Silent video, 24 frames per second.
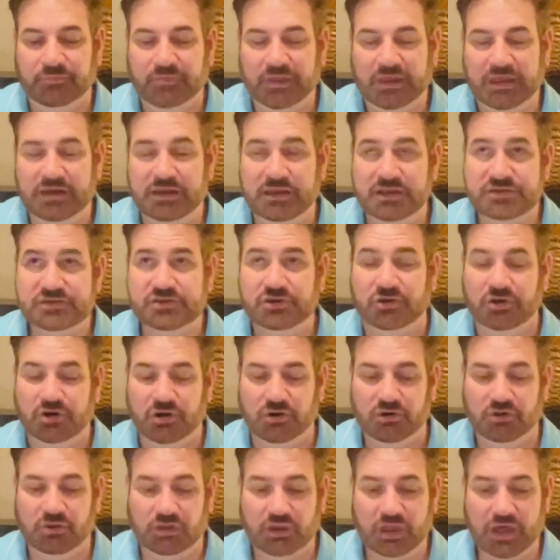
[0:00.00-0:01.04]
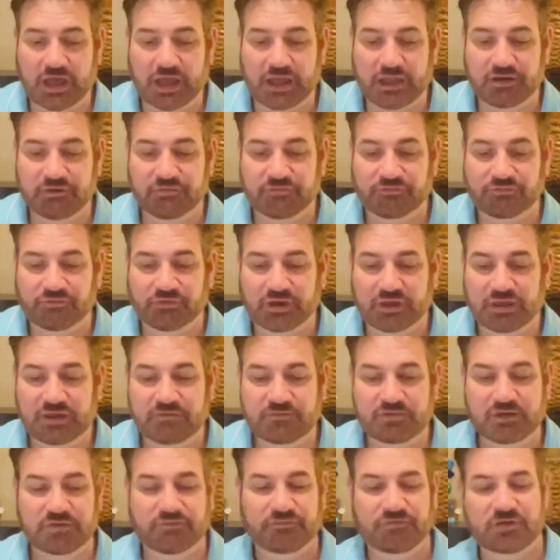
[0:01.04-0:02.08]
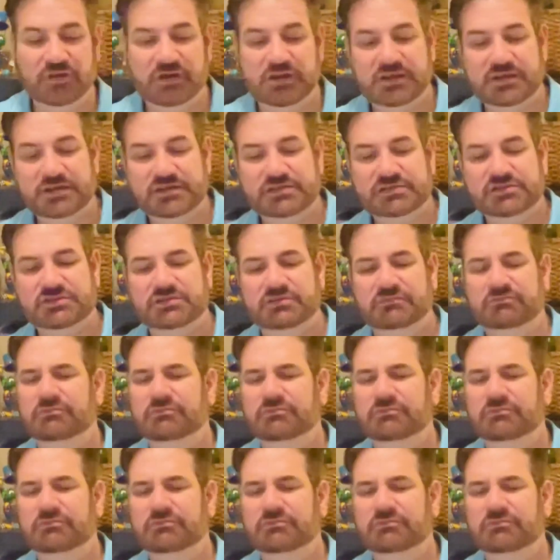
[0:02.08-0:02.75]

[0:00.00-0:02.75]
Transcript: in his or her life, even if it is